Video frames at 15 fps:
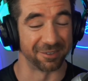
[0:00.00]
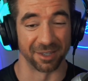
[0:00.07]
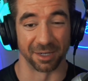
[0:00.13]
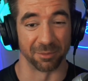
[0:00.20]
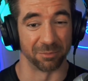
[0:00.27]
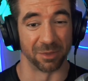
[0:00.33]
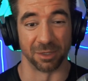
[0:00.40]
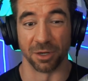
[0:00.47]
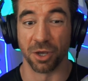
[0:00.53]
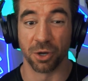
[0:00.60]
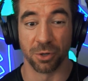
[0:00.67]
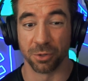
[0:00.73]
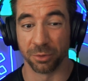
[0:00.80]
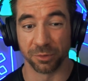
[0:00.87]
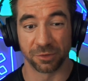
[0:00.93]
set up the
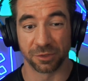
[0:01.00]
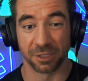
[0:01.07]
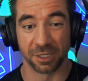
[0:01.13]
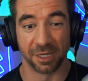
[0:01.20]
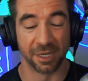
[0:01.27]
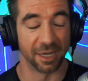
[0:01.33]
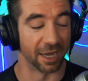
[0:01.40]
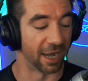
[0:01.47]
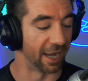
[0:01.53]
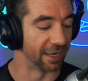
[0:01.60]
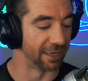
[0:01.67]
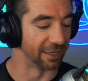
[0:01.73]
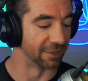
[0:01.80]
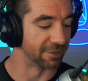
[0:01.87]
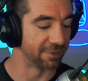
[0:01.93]
nodes, I
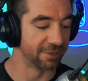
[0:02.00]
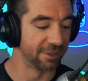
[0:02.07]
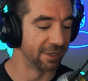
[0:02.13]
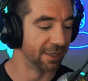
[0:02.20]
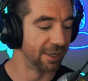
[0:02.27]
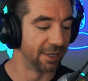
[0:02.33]
didn't